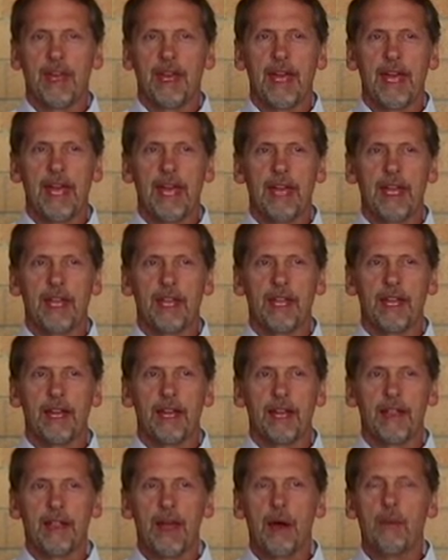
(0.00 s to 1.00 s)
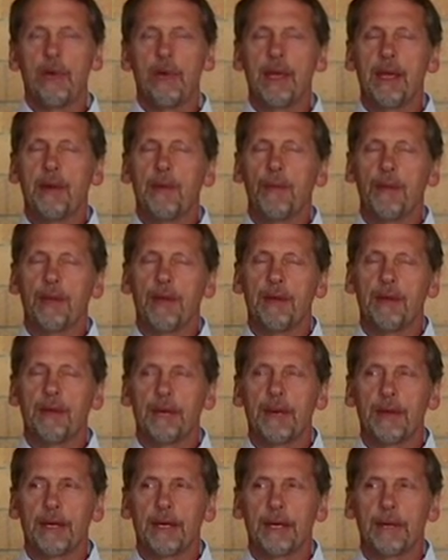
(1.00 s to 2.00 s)
And that we
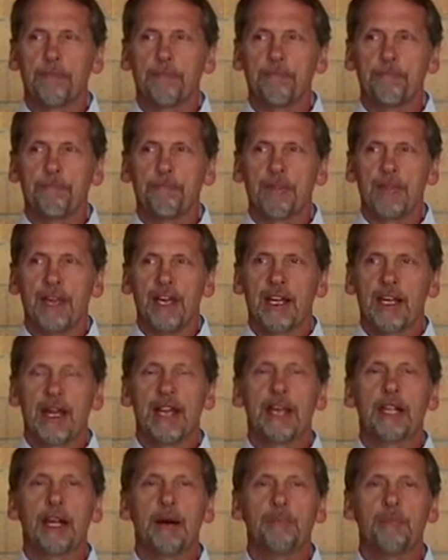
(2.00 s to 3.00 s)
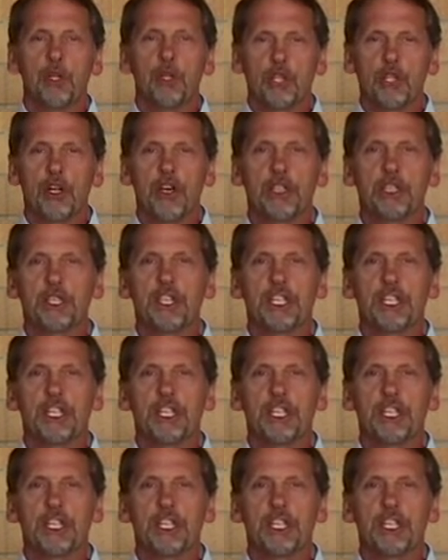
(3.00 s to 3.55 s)
kind of come to church